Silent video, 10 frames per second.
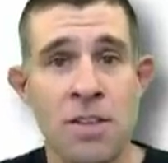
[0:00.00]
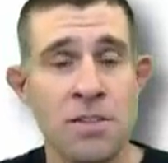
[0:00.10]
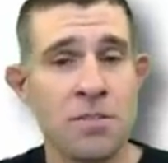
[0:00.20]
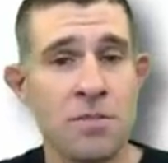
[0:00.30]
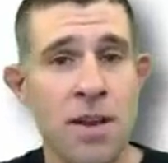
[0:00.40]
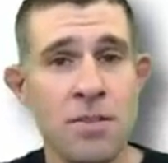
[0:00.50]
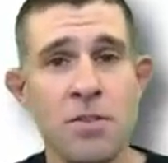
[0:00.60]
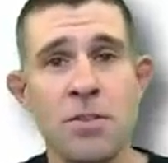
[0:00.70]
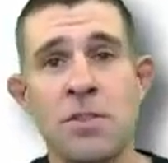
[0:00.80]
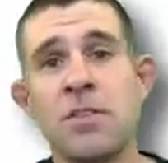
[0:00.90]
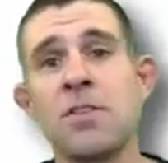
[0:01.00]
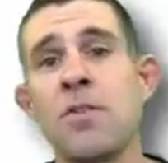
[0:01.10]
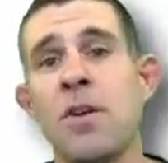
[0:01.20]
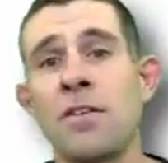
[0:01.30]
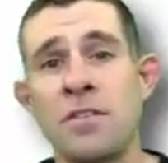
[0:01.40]
that surrounds you until
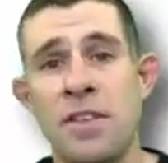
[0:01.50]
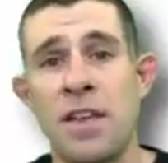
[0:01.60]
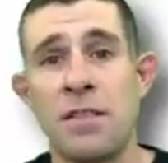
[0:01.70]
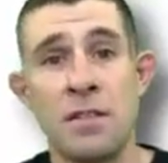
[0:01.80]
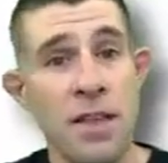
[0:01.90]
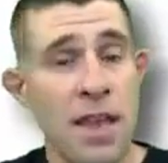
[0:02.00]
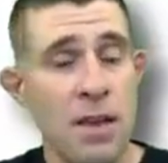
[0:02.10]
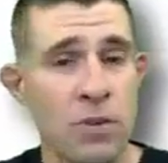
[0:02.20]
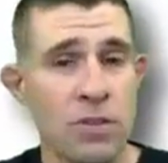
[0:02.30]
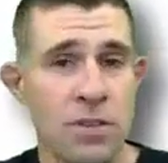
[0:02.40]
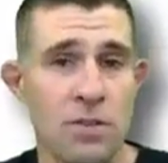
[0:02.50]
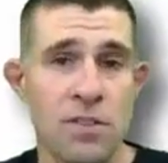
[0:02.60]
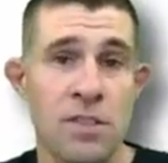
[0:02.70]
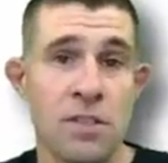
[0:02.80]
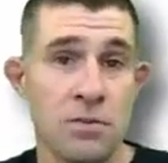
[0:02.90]
you understand the language in
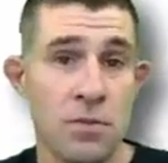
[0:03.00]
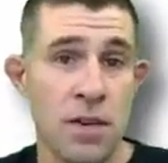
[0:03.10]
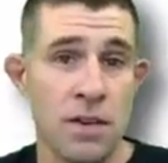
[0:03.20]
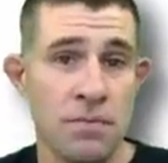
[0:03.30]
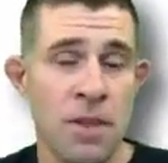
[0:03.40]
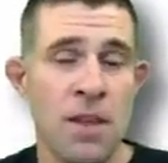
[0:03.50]
which it is written.